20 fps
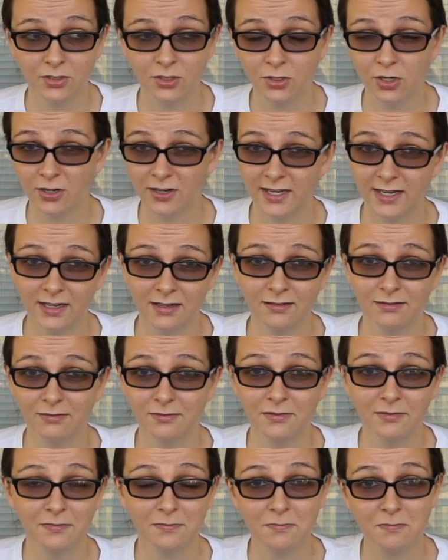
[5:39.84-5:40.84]
cooking
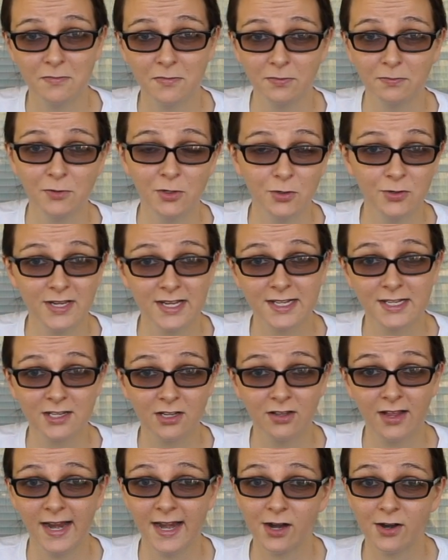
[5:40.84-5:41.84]

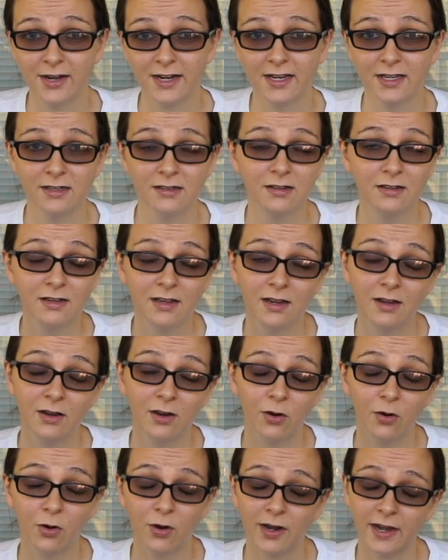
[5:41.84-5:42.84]
utensil area
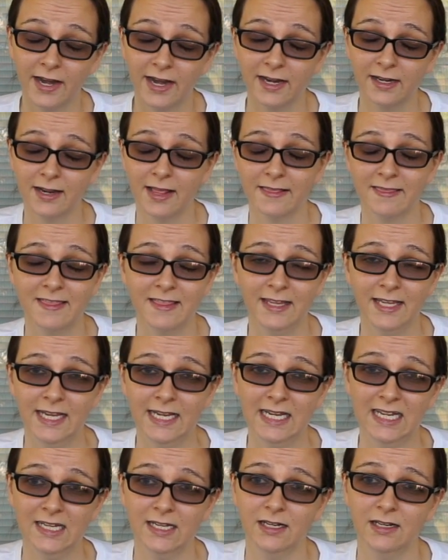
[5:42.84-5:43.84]
or in
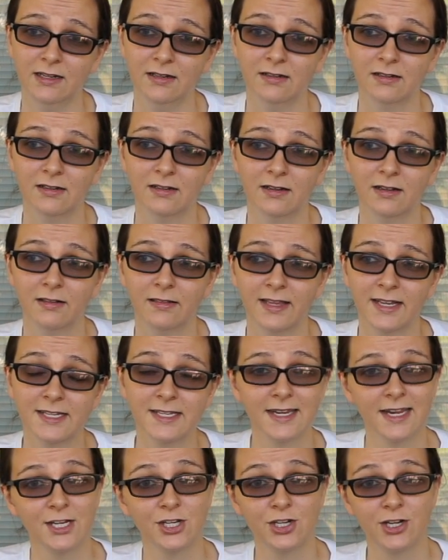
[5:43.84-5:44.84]
the like
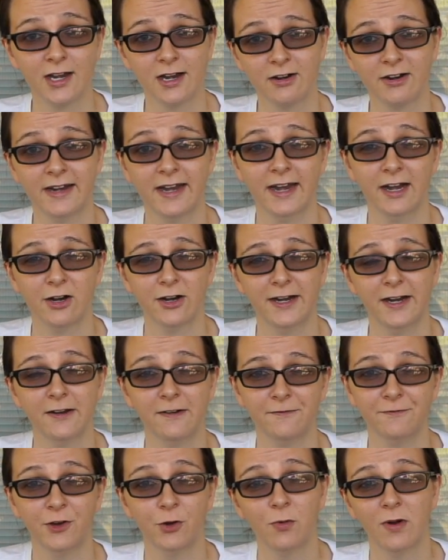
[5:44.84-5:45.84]
stationery area
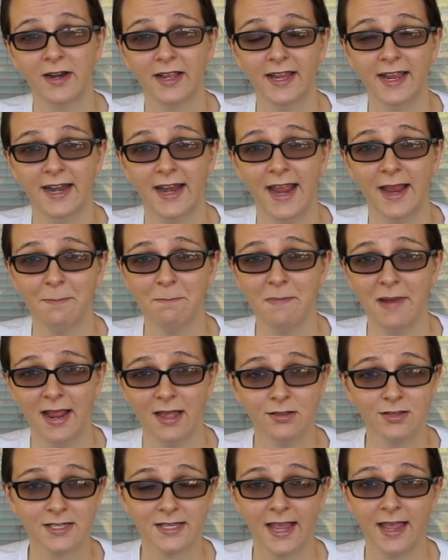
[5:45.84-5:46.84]
if you want to get a
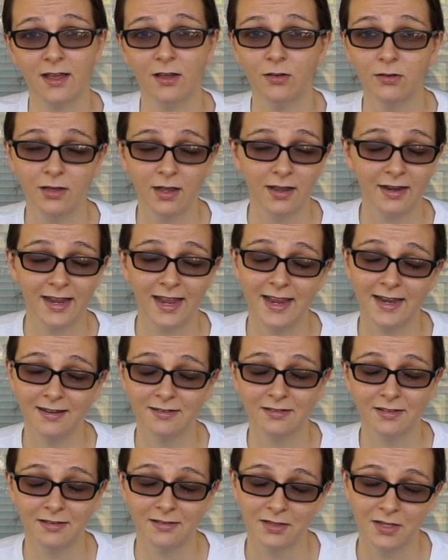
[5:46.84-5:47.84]
mail scale. Again,
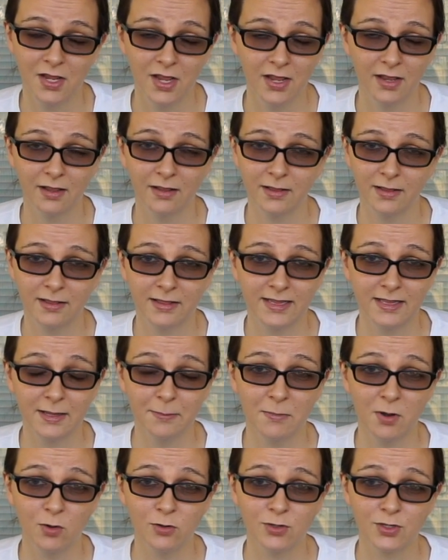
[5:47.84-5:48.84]
the
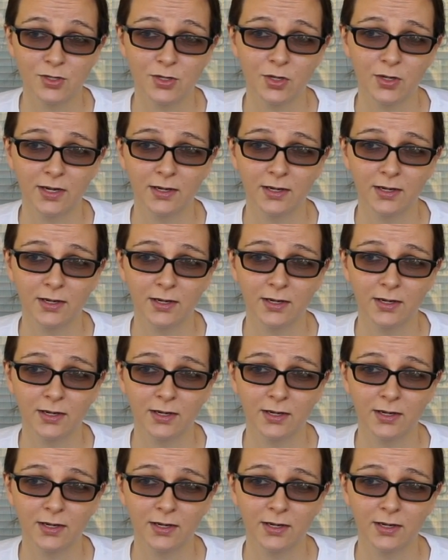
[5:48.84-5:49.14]
most